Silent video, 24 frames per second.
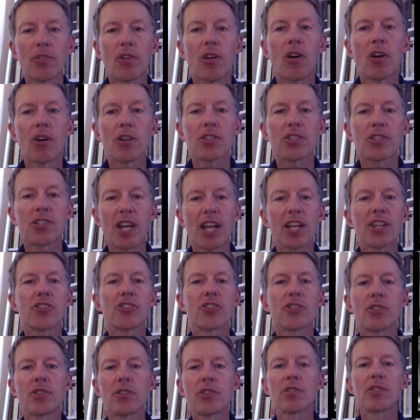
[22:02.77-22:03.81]
law
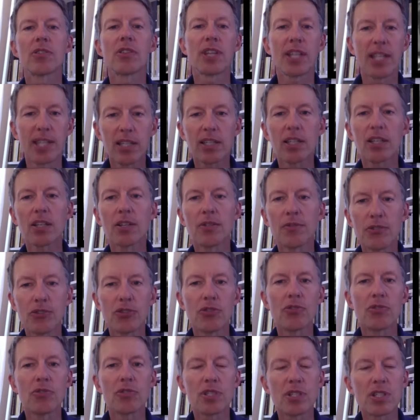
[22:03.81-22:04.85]
sanctioned the killing of
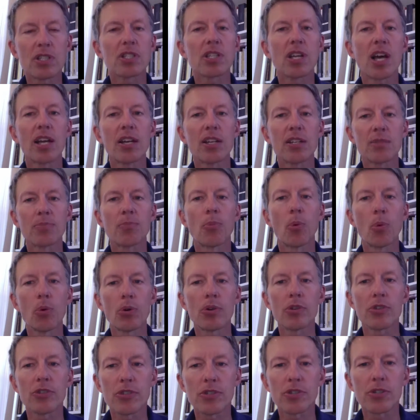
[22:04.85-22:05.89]
Jews inside its
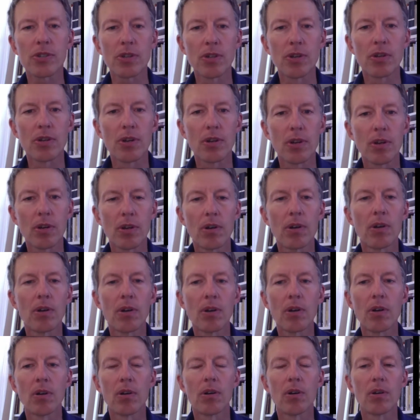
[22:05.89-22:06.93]
borders.
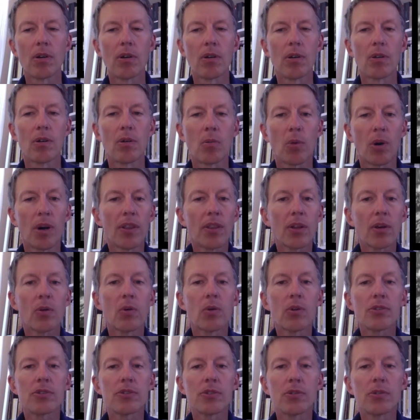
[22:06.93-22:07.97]
What did the
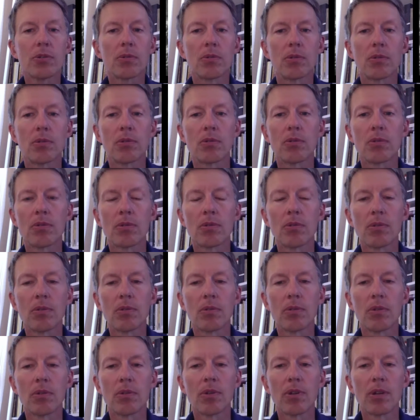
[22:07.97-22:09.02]
court do?
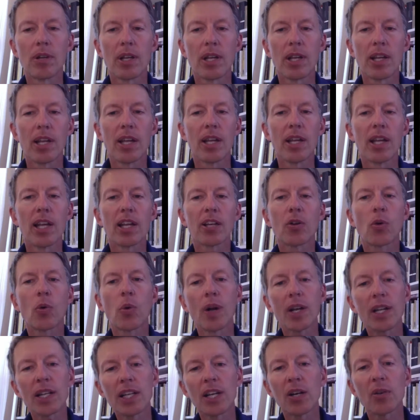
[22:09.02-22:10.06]
It
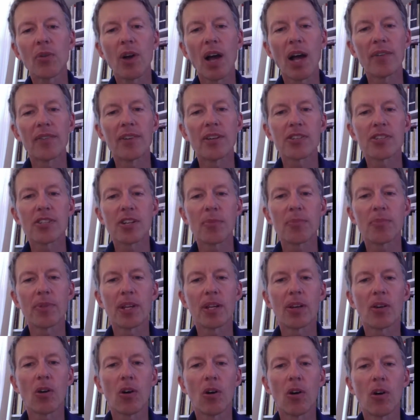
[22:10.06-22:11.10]
quickly arrived at
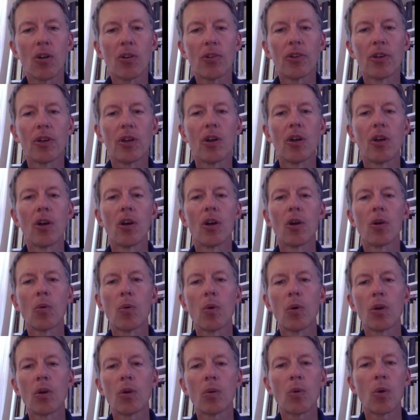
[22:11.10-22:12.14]
something called,
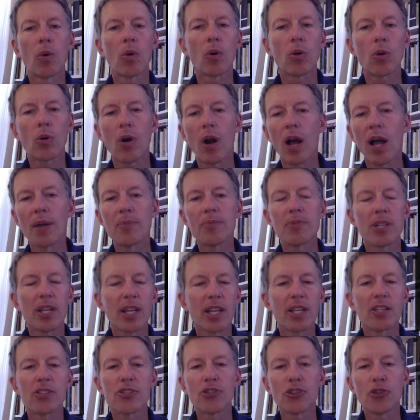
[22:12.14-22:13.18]
quote-unquote, crimes
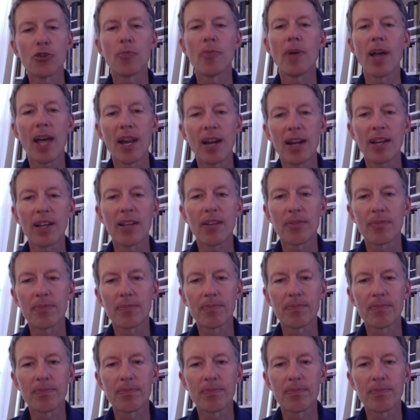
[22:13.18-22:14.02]
against humanity,